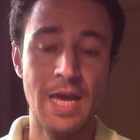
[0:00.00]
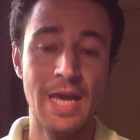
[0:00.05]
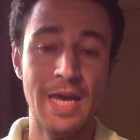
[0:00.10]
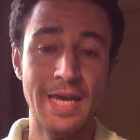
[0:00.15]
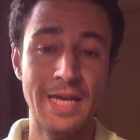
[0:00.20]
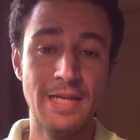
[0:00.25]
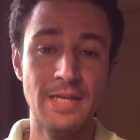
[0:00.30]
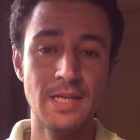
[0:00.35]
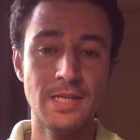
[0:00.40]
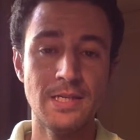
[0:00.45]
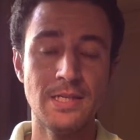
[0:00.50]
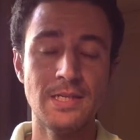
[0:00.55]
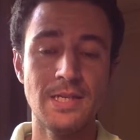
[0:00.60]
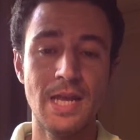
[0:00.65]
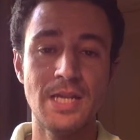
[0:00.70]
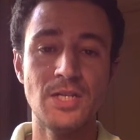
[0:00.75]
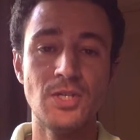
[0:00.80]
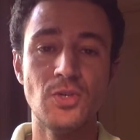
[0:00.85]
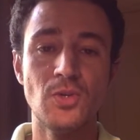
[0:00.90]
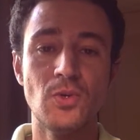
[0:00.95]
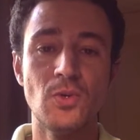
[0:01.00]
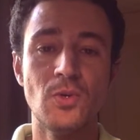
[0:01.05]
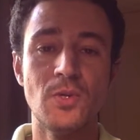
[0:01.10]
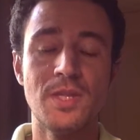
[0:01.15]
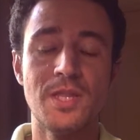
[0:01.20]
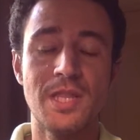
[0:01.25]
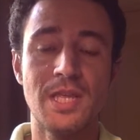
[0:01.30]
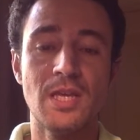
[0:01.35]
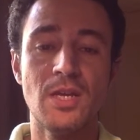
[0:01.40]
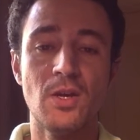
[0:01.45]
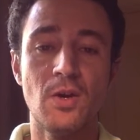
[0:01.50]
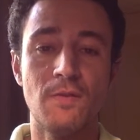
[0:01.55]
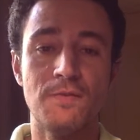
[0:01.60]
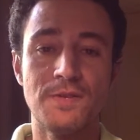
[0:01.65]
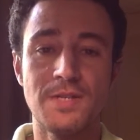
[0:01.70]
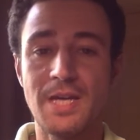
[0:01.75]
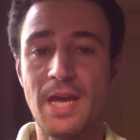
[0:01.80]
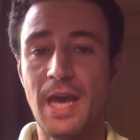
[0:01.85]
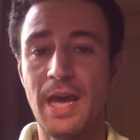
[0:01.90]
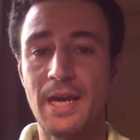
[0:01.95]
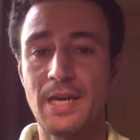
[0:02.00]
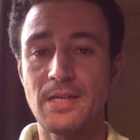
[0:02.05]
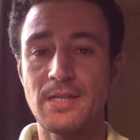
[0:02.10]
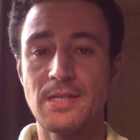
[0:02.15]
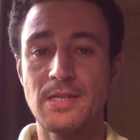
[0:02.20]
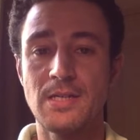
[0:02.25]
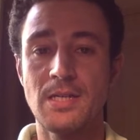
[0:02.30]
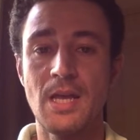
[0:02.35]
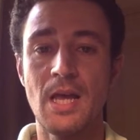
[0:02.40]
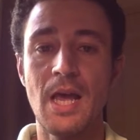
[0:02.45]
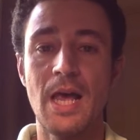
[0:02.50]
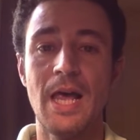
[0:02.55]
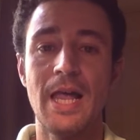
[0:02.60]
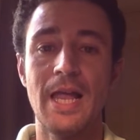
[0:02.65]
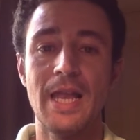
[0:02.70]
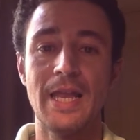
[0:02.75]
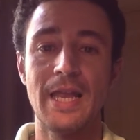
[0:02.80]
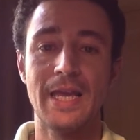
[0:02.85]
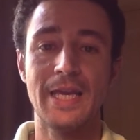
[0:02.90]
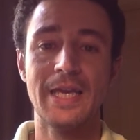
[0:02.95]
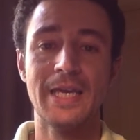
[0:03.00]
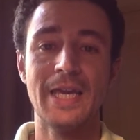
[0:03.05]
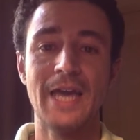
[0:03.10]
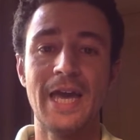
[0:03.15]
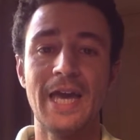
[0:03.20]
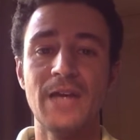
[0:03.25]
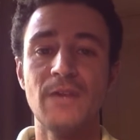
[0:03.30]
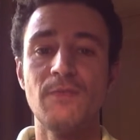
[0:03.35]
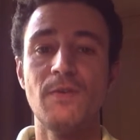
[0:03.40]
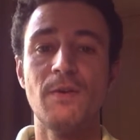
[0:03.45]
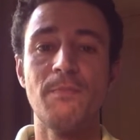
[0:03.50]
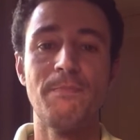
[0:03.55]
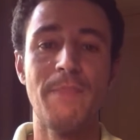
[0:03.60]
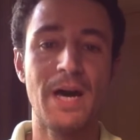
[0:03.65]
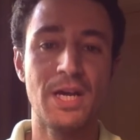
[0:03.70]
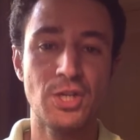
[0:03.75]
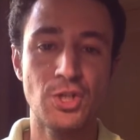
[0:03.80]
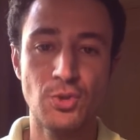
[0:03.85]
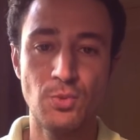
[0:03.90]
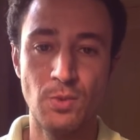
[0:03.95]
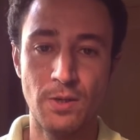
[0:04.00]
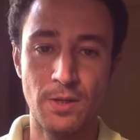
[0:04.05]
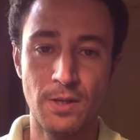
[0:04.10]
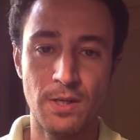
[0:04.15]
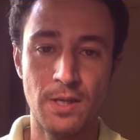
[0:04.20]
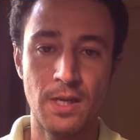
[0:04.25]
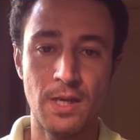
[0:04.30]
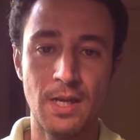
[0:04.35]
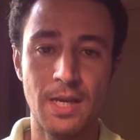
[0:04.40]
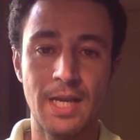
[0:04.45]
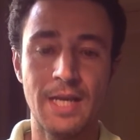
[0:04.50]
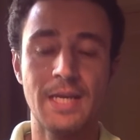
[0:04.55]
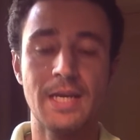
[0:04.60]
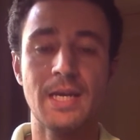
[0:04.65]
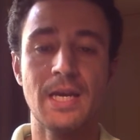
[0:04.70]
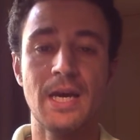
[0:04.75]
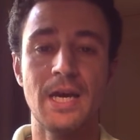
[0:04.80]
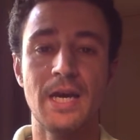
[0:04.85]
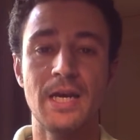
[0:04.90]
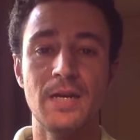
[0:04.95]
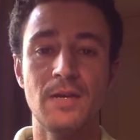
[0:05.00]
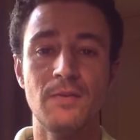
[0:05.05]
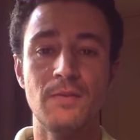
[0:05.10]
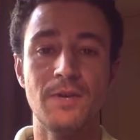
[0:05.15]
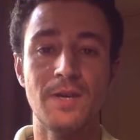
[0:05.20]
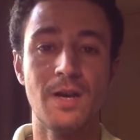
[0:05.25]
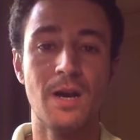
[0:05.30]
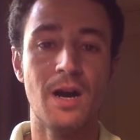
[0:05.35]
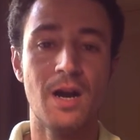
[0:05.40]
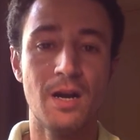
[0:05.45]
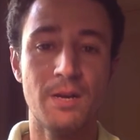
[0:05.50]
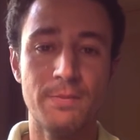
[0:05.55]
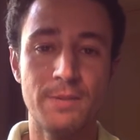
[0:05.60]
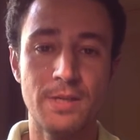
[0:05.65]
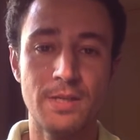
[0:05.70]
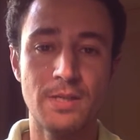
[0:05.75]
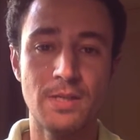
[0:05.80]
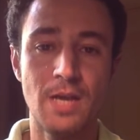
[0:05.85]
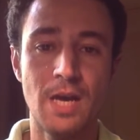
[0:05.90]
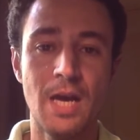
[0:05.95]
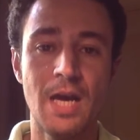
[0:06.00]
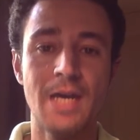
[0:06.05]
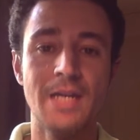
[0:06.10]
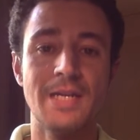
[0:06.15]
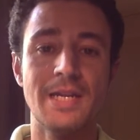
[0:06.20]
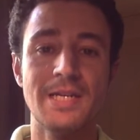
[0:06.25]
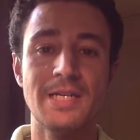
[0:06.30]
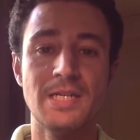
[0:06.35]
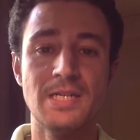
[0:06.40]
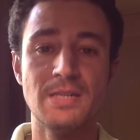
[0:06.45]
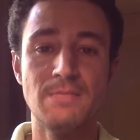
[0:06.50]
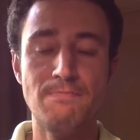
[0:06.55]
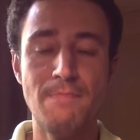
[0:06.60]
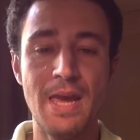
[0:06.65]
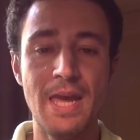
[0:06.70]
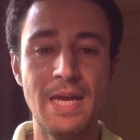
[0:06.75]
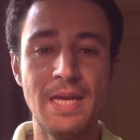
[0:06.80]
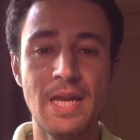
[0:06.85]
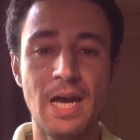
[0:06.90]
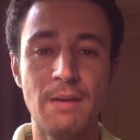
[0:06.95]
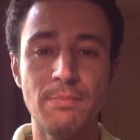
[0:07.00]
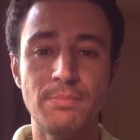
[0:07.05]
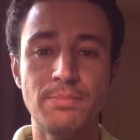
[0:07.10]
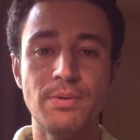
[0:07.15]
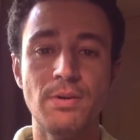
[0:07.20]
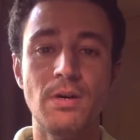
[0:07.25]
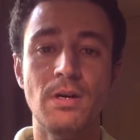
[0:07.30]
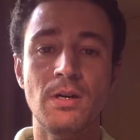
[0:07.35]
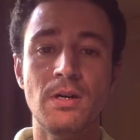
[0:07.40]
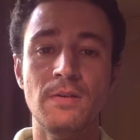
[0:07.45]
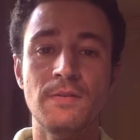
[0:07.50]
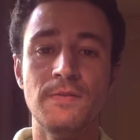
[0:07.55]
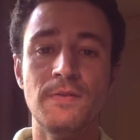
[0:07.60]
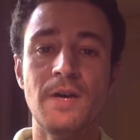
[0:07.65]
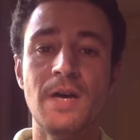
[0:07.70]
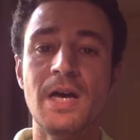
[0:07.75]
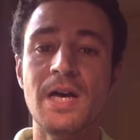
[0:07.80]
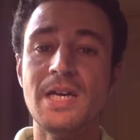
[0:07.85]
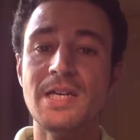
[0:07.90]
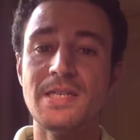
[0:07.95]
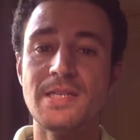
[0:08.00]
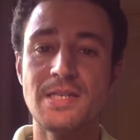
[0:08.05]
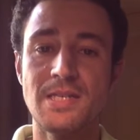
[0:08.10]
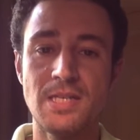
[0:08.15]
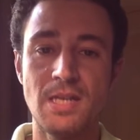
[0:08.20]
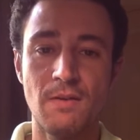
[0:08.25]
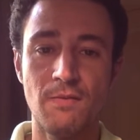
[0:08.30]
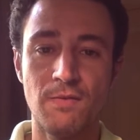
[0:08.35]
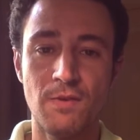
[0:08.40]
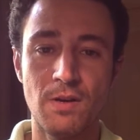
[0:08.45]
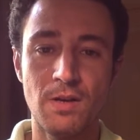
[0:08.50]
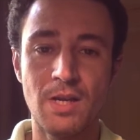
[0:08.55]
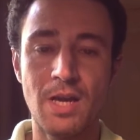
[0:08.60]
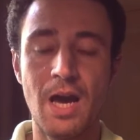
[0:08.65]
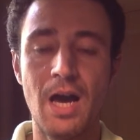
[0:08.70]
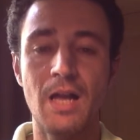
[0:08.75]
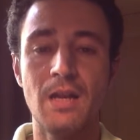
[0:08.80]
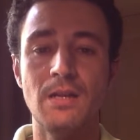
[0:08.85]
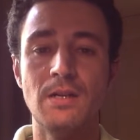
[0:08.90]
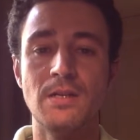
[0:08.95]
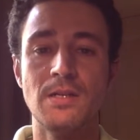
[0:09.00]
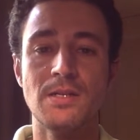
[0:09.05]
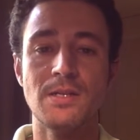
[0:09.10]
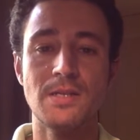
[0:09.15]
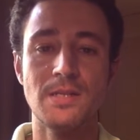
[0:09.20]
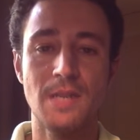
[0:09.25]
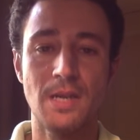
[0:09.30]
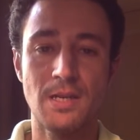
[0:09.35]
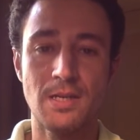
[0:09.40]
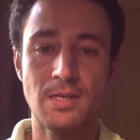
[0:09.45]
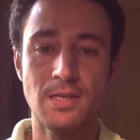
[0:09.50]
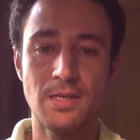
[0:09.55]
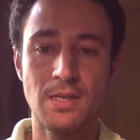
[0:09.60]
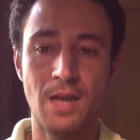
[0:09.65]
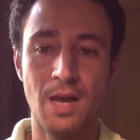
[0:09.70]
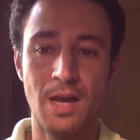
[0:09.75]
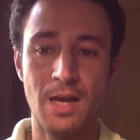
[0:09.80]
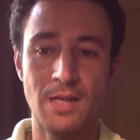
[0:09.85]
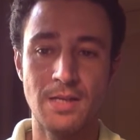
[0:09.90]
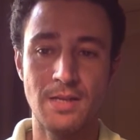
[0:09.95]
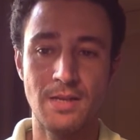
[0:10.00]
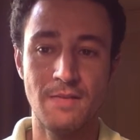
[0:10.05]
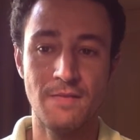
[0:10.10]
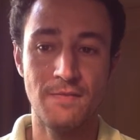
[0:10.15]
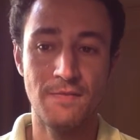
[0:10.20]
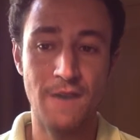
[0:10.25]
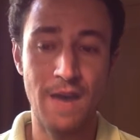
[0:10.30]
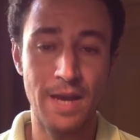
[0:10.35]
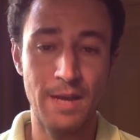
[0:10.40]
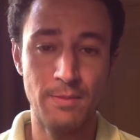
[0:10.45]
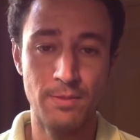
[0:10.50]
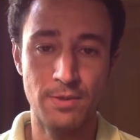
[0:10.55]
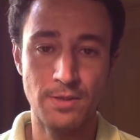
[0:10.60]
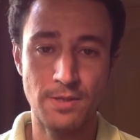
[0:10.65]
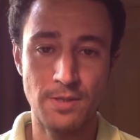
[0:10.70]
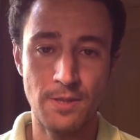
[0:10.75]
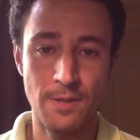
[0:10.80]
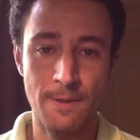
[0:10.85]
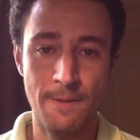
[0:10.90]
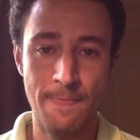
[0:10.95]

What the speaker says: In this sense, you could think of texts like a kind of a patchwork, like a kind of a carpet that is made up of several colors, textiles, and fibers.